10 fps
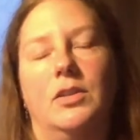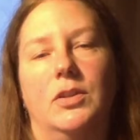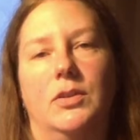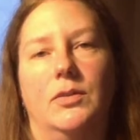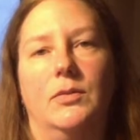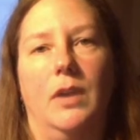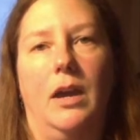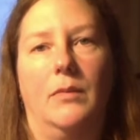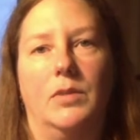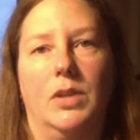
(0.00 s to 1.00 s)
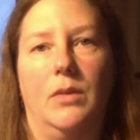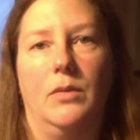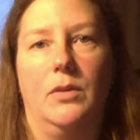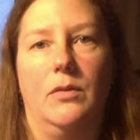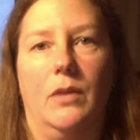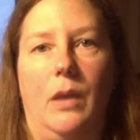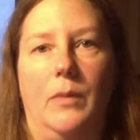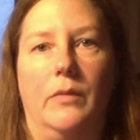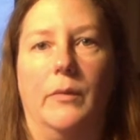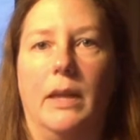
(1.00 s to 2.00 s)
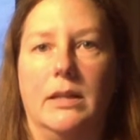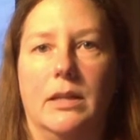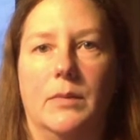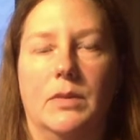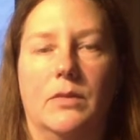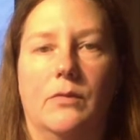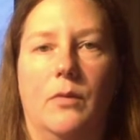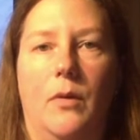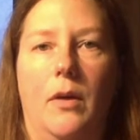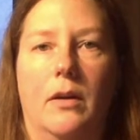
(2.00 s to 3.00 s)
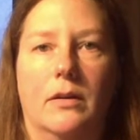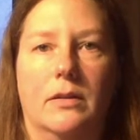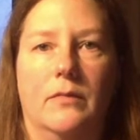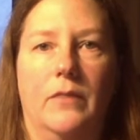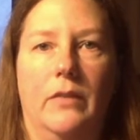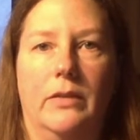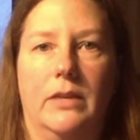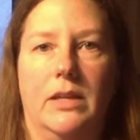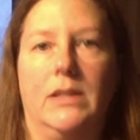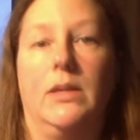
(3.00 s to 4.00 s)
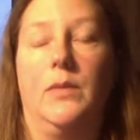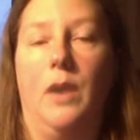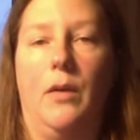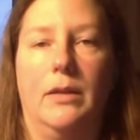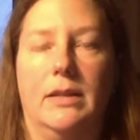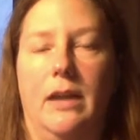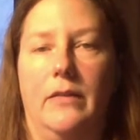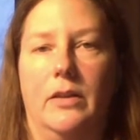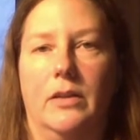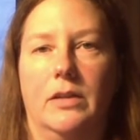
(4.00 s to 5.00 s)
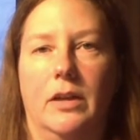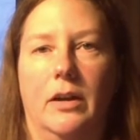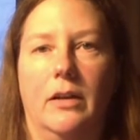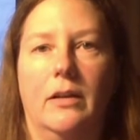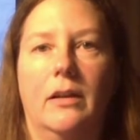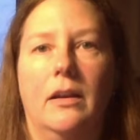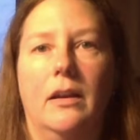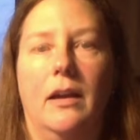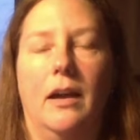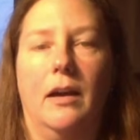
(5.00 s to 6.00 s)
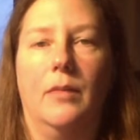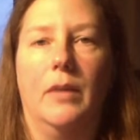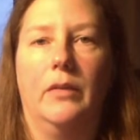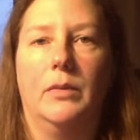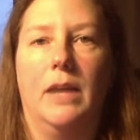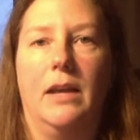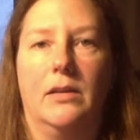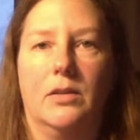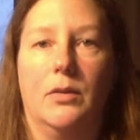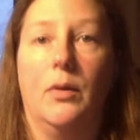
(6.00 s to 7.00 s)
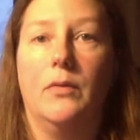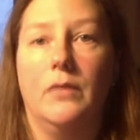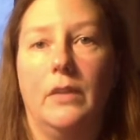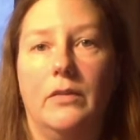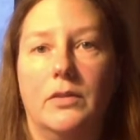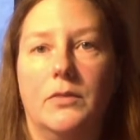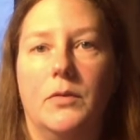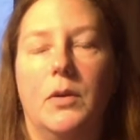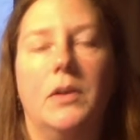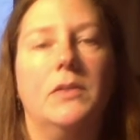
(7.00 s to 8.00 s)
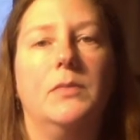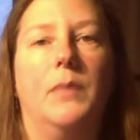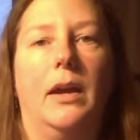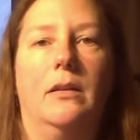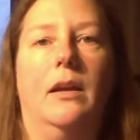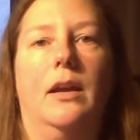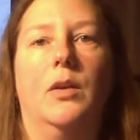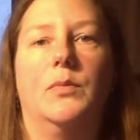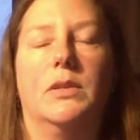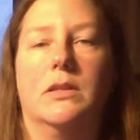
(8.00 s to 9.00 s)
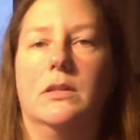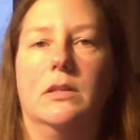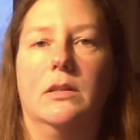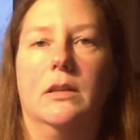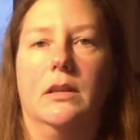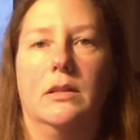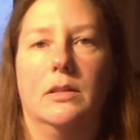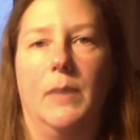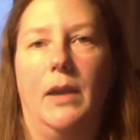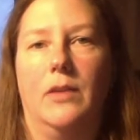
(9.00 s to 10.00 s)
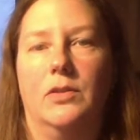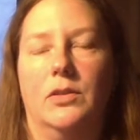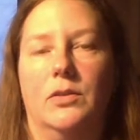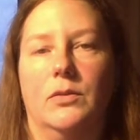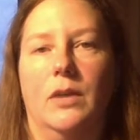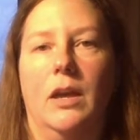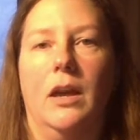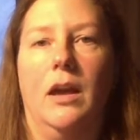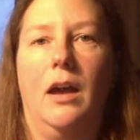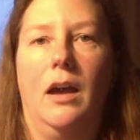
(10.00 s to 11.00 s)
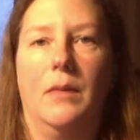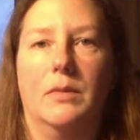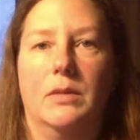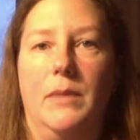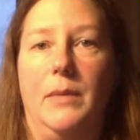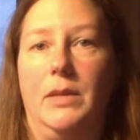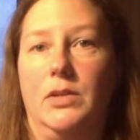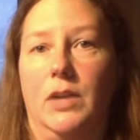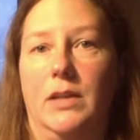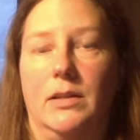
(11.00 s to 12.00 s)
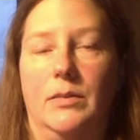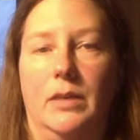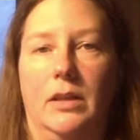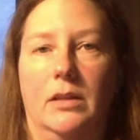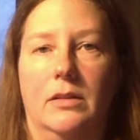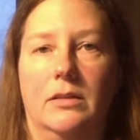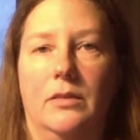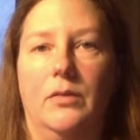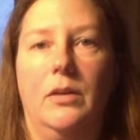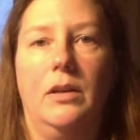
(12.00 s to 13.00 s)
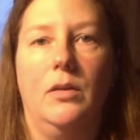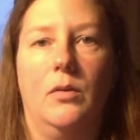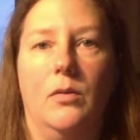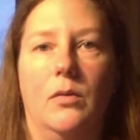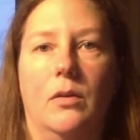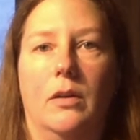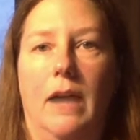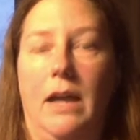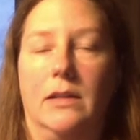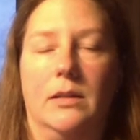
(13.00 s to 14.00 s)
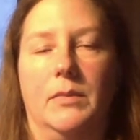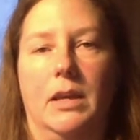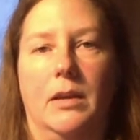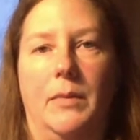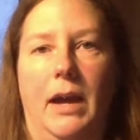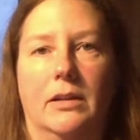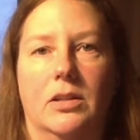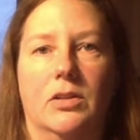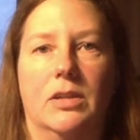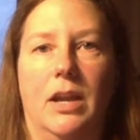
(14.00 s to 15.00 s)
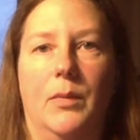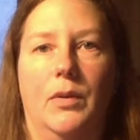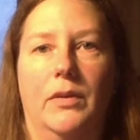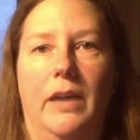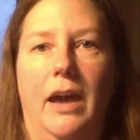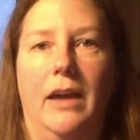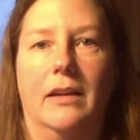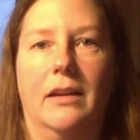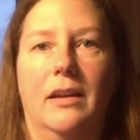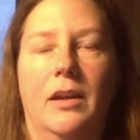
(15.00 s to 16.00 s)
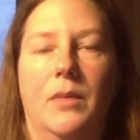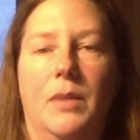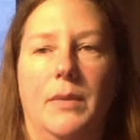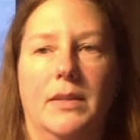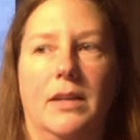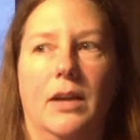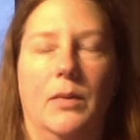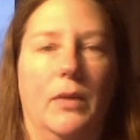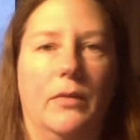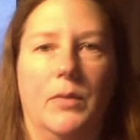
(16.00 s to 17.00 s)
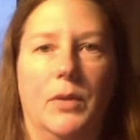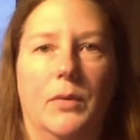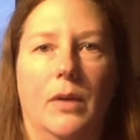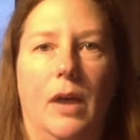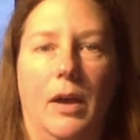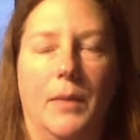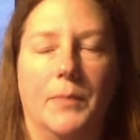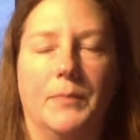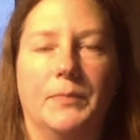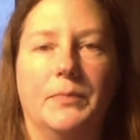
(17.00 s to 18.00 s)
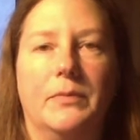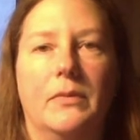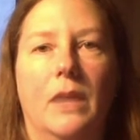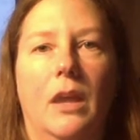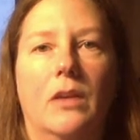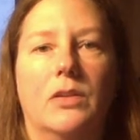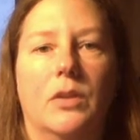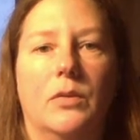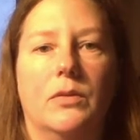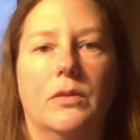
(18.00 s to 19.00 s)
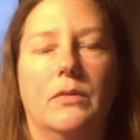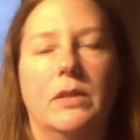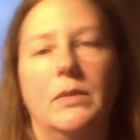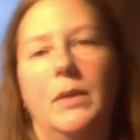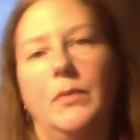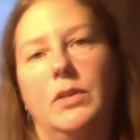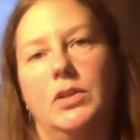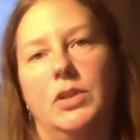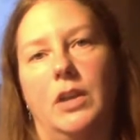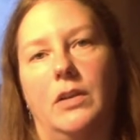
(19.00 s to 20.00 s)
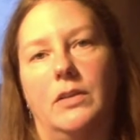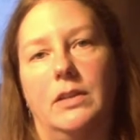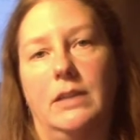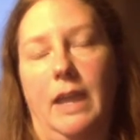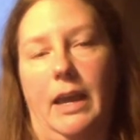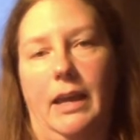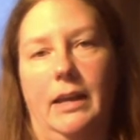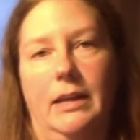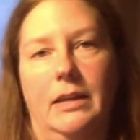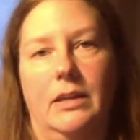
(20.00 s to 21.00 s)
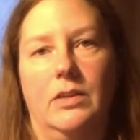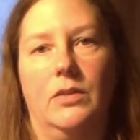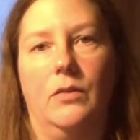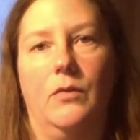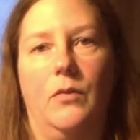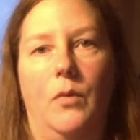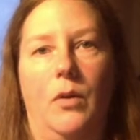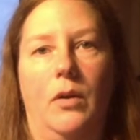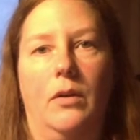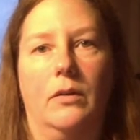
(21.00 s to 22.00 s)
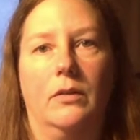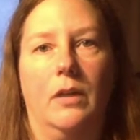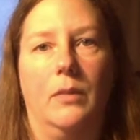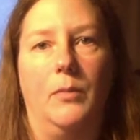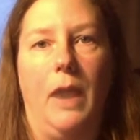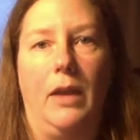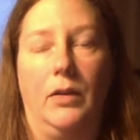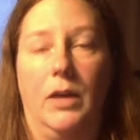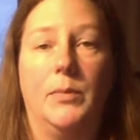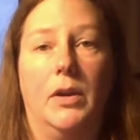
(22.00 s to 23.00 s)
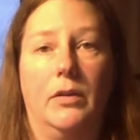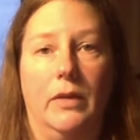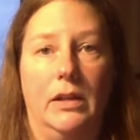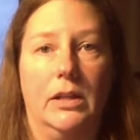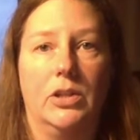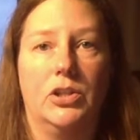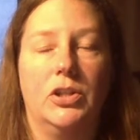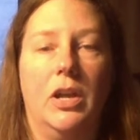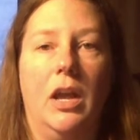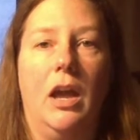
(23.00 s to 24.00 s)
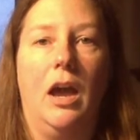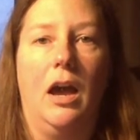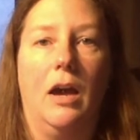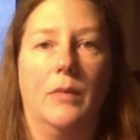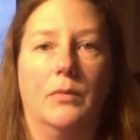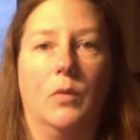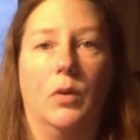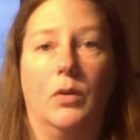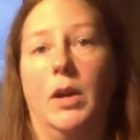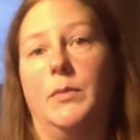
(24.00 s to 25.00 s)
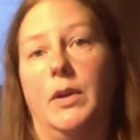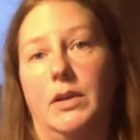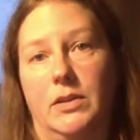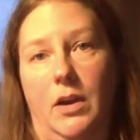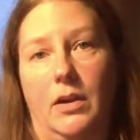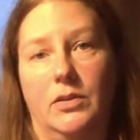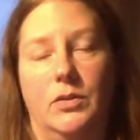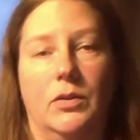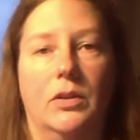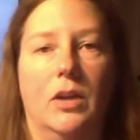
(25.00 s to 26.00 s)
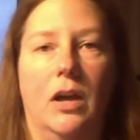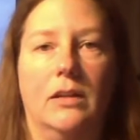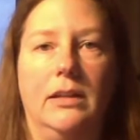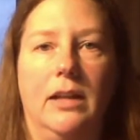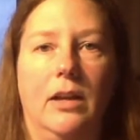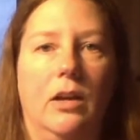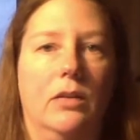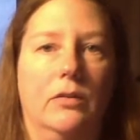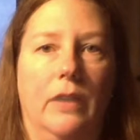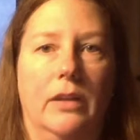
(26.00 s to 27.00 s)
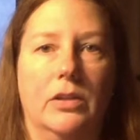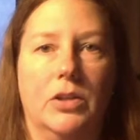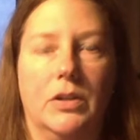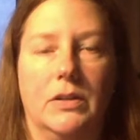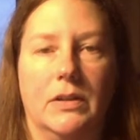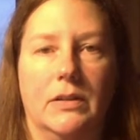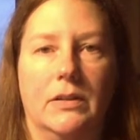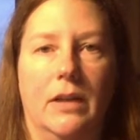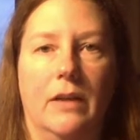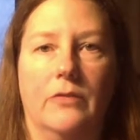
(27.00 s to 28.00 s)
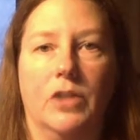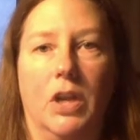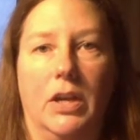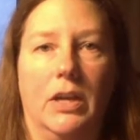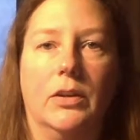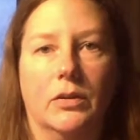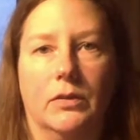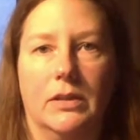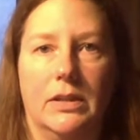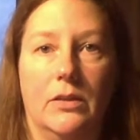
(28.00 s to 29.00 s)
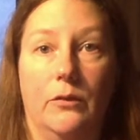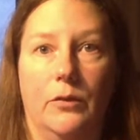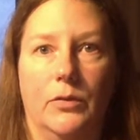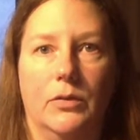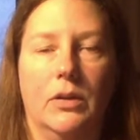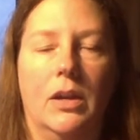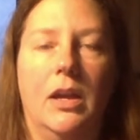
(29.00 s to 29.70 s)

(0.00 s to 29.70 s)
to um, share with you a couple of my tips for some favorite things that we always have at our dinner. Um, everyone has their own favorites, of course, but I hope this ins inspires you um, to maybe try something a little different or add something back to your table that maybe has gotten away from you. Um, so the recipe I'm going to share today is for my cranberry relish, um, or cranberry sauce, you could call it. I call it a relish because it's kind of chunky. You can really see the fruit